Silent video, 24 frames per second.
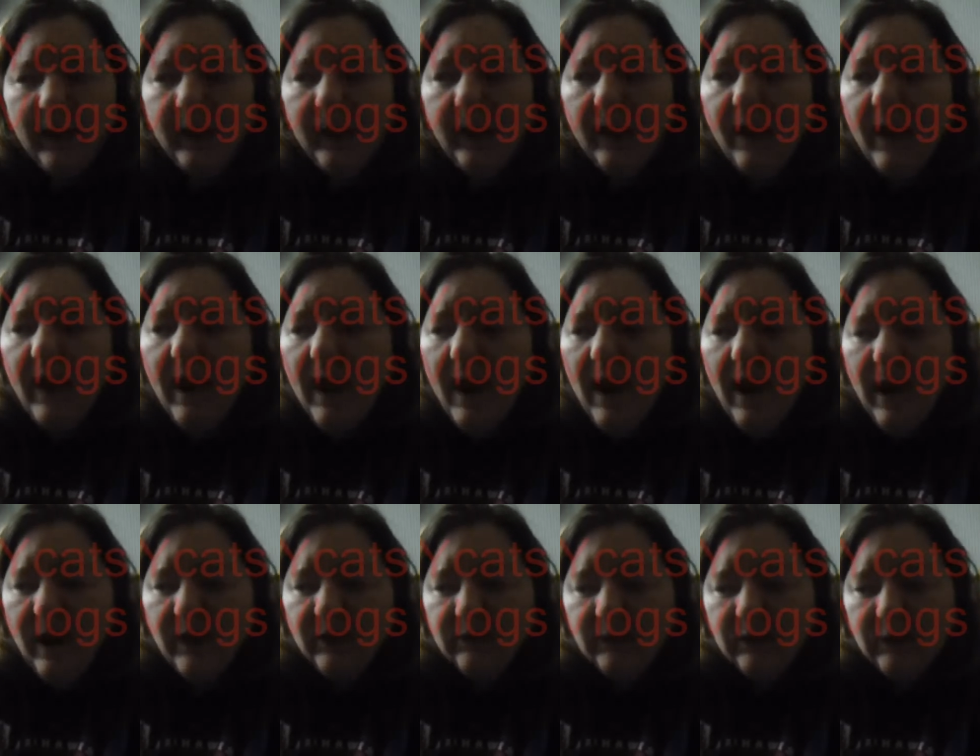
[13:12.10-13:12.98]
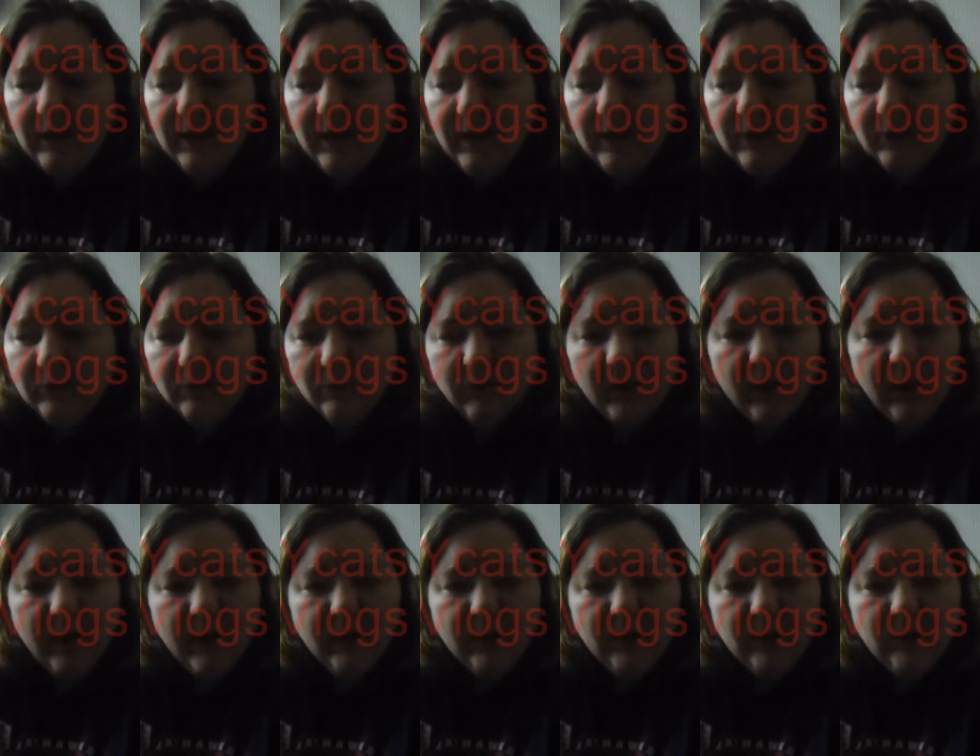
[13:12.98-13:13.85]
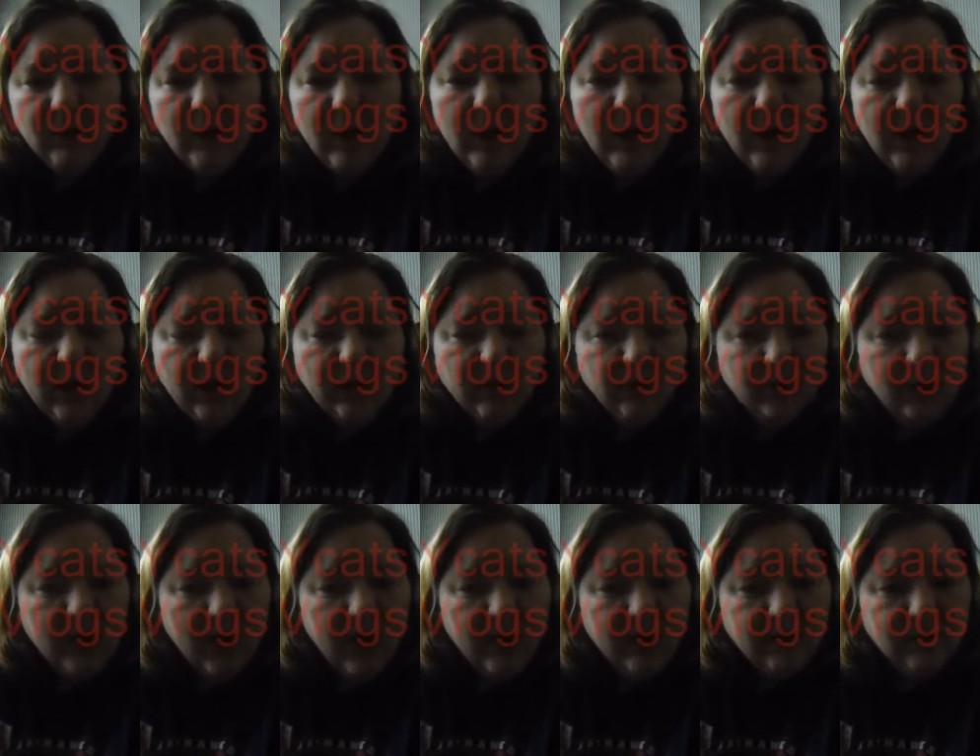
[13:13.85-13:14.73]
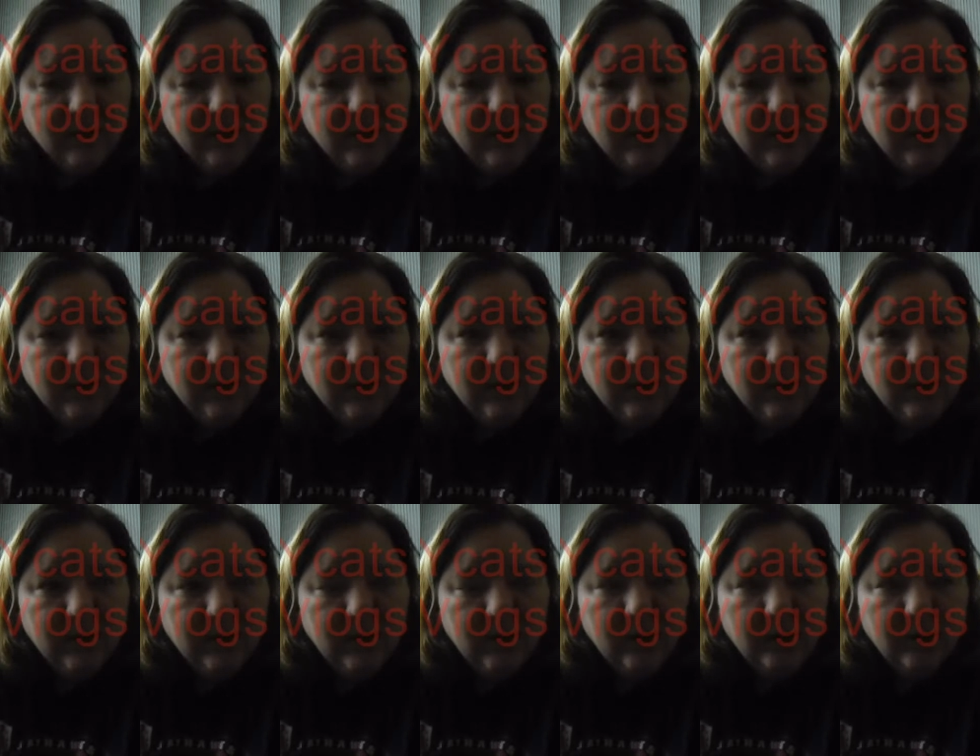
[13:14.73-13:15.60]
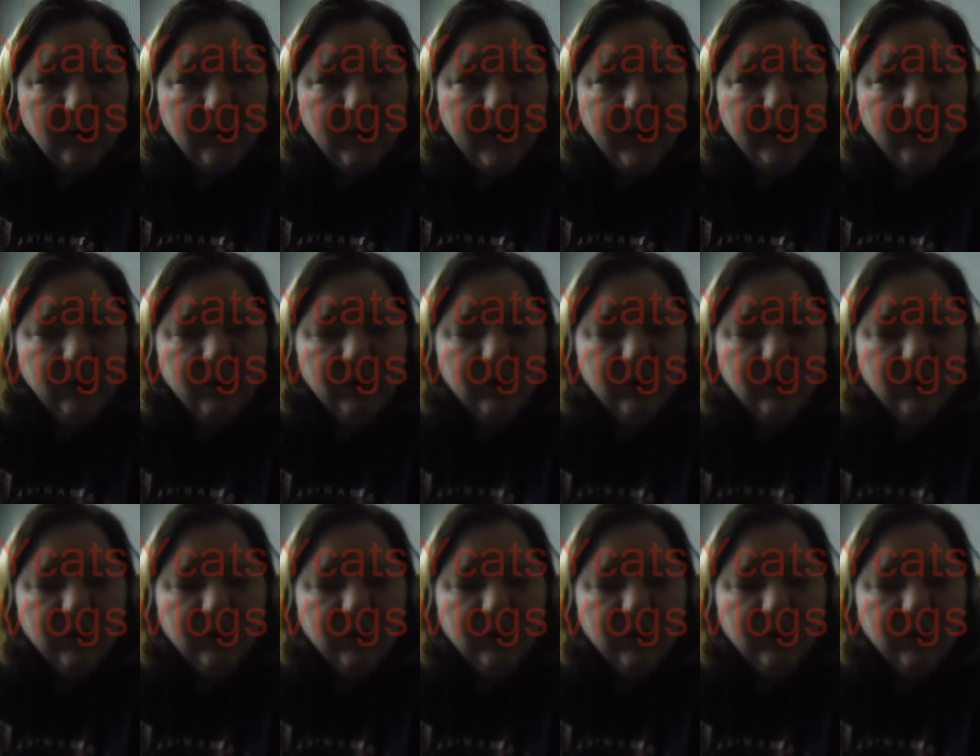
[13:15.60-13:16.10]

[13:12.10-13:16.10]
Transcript: and she has rage. A child or dangerous